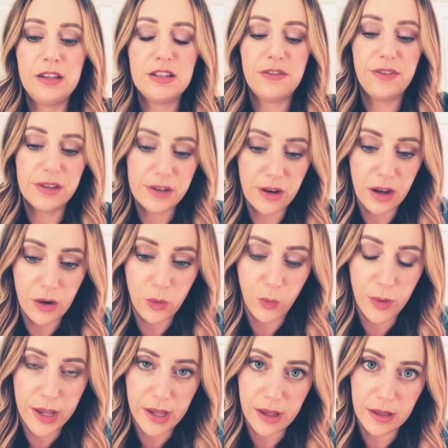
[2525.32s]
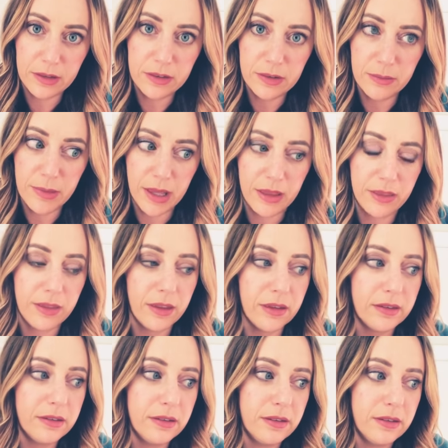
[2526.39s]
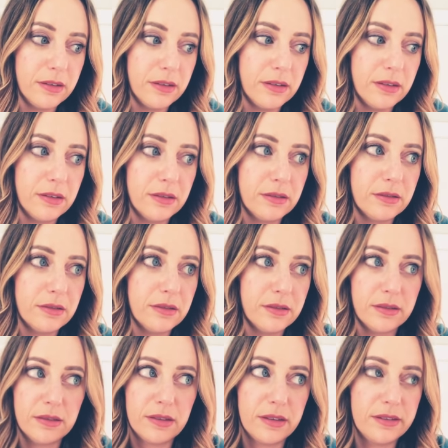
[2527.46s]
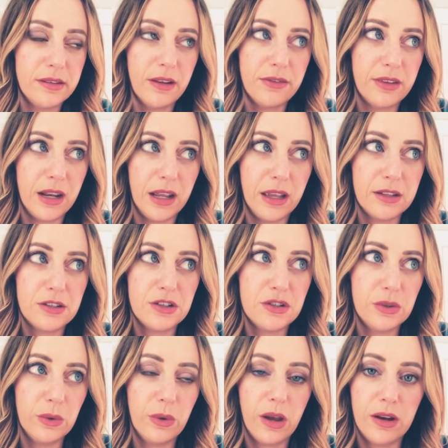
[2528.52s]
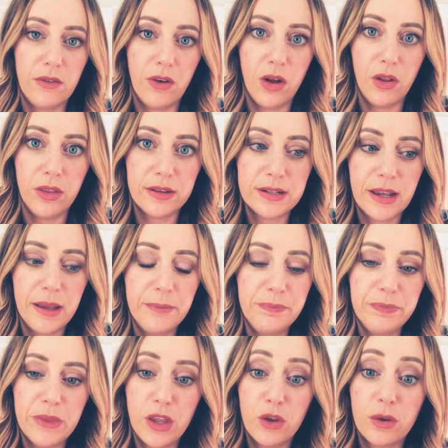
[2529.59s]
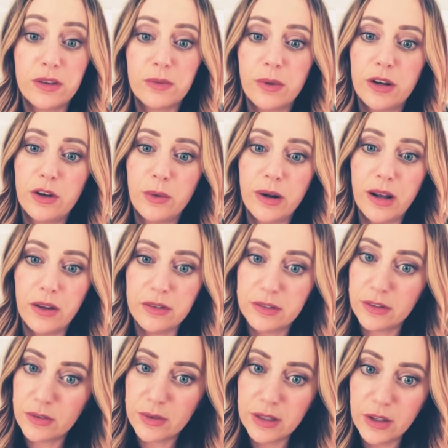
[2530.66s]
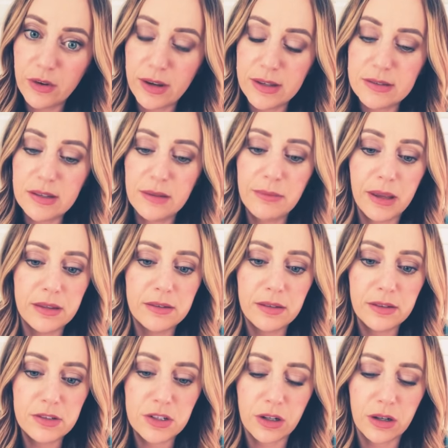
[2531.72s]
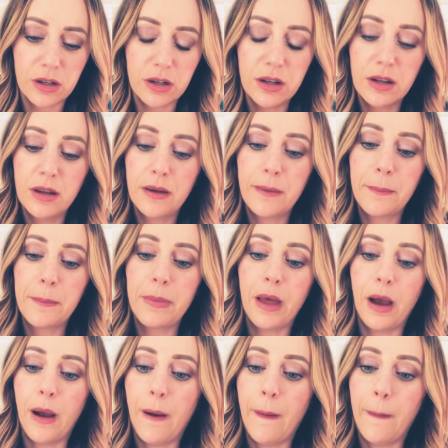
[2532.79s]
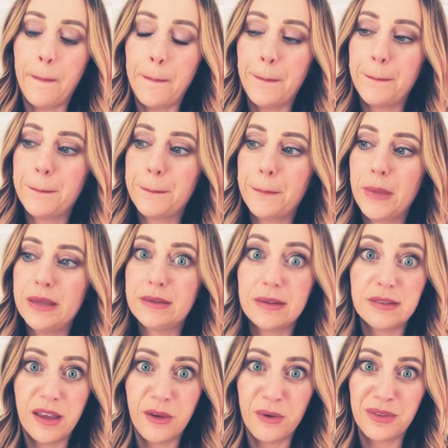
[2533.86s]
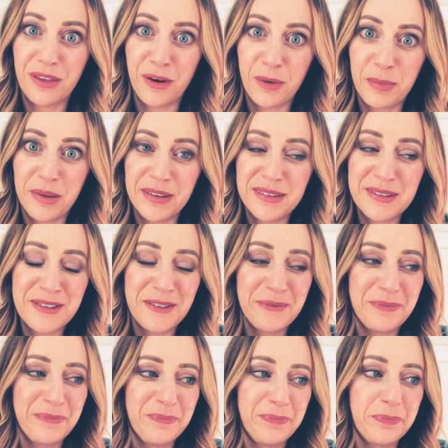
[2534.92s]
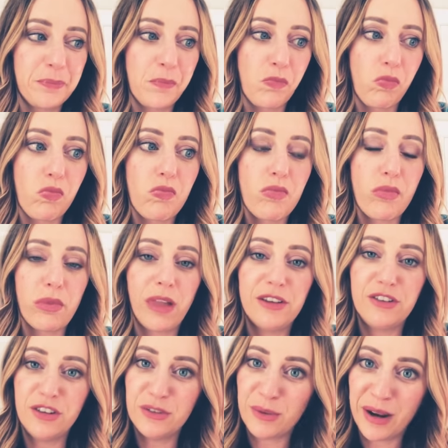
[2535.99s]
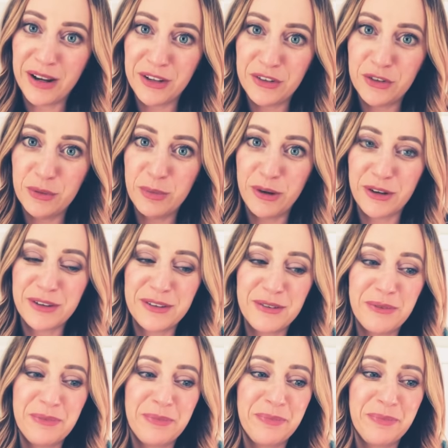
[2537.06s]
to figure out a way to make this the stuff that I get to do kind of all the time. You guys wanna know what else is really crazy? My sister um, is a psychotherapist and she's writing two books